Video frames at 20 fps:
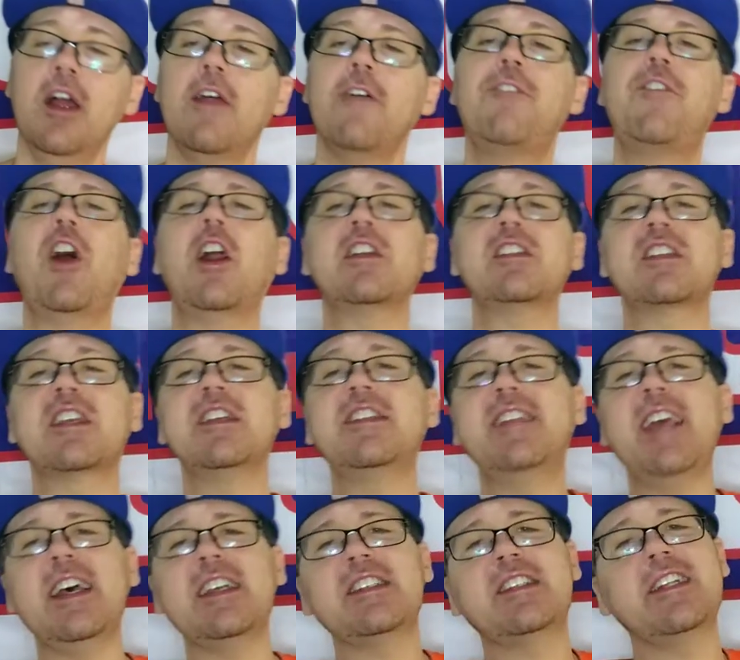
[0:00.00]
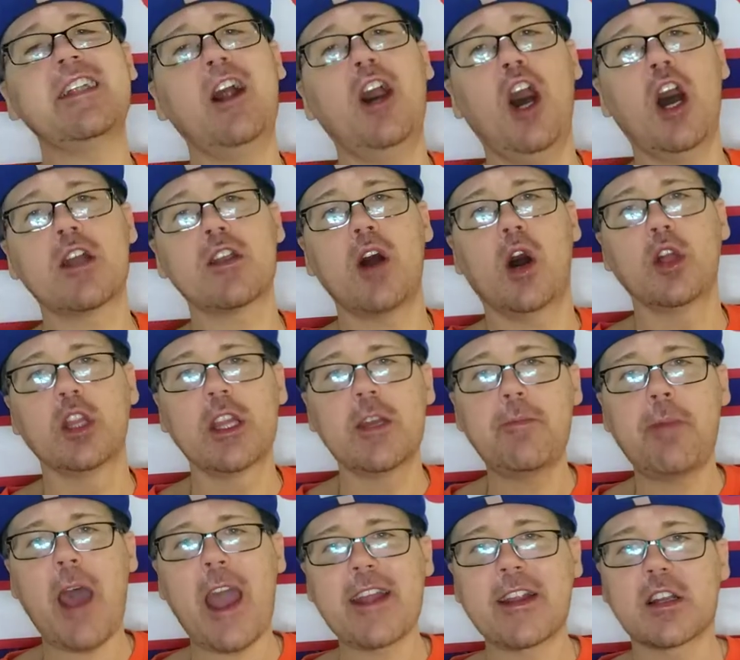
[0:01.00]
The first contestant on Only
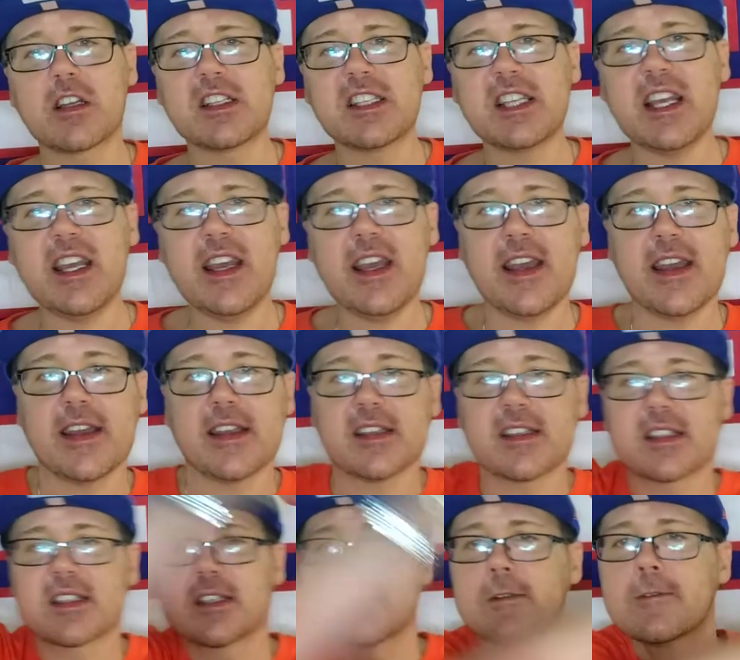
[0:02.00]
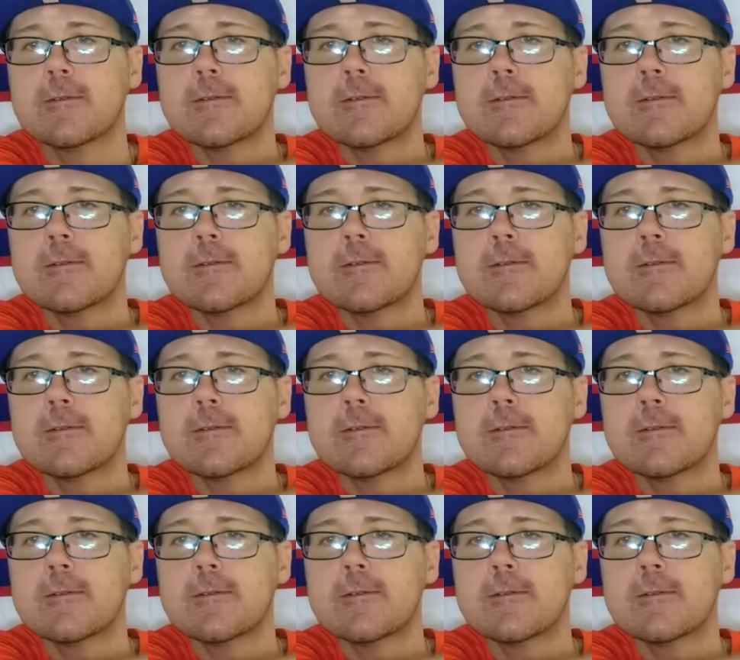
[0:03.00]
Bangers is...